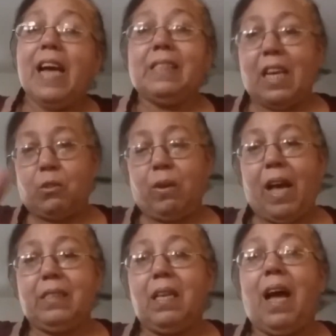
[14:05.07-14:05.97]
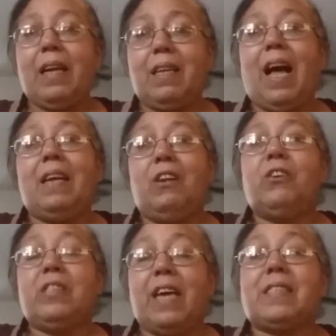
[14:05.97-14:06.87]
And that's what I
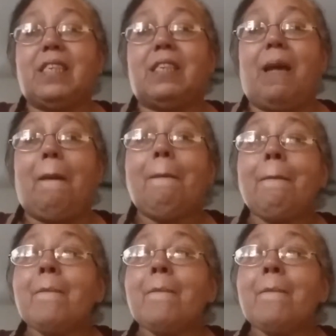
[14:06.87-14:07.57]
learned yesterday.